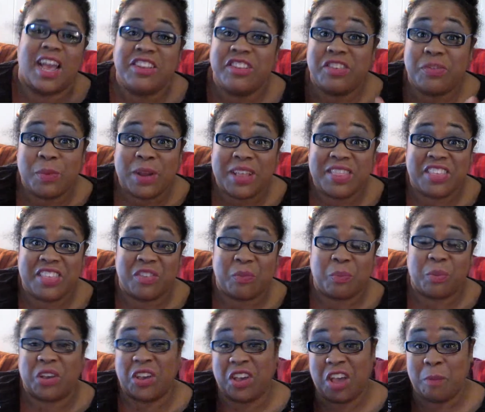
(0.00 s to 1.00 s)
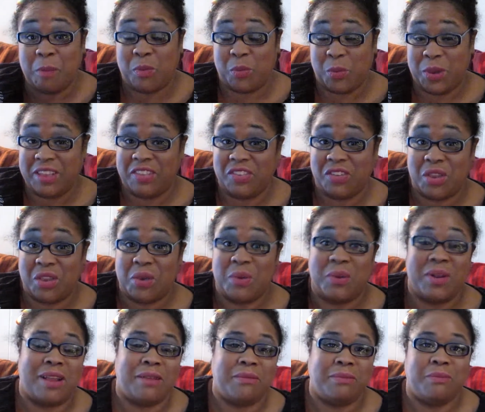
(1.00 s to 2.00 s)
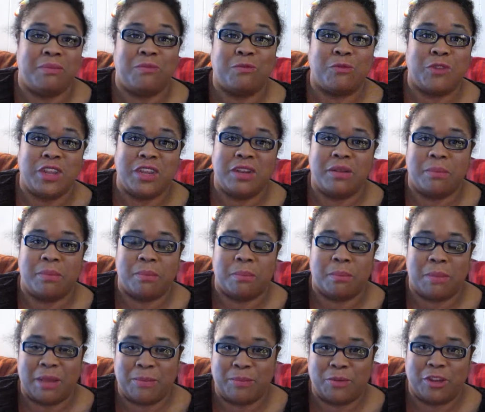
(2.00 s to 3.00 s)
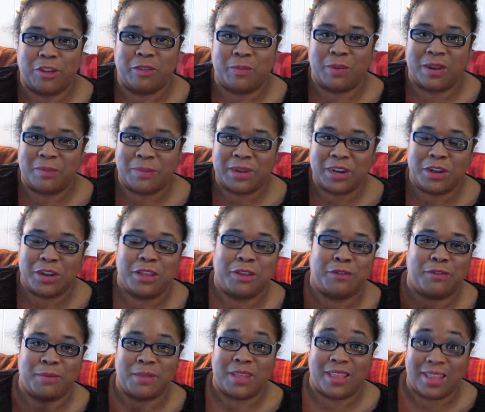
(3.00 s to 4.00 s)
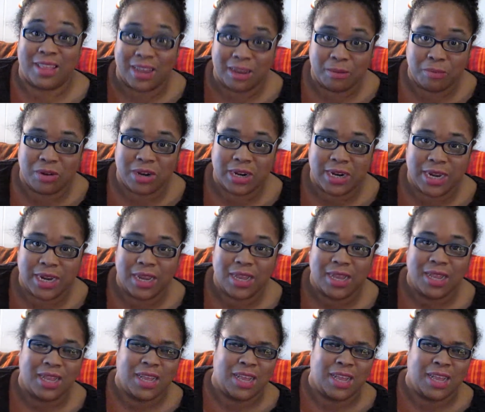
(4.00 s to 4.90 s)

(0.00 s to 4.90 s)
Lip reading: I just read this book a couple weeks ago, and I read my books primarily from the library,